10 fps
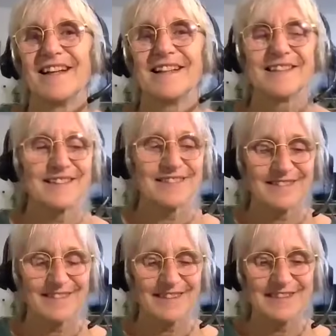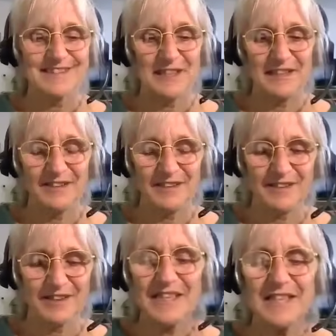It's not,
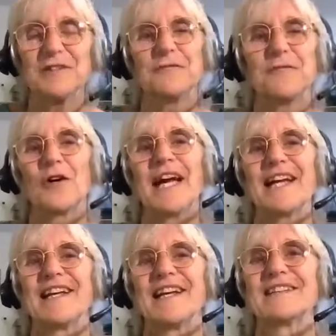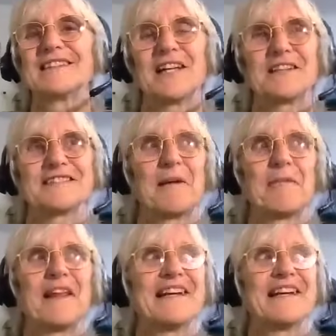even forgetting is not
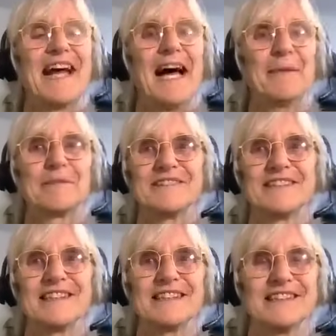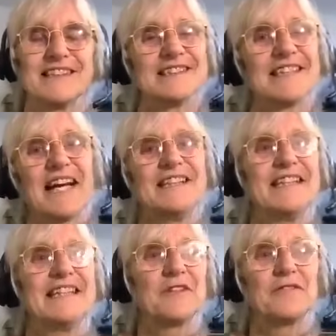something that happens. It's an
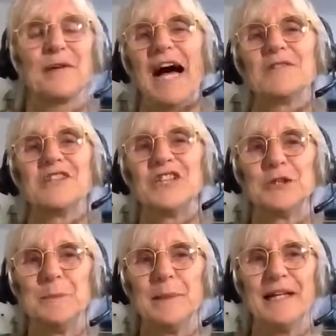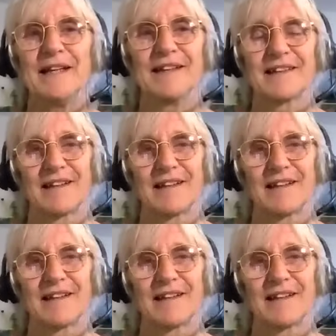idea of how it should be.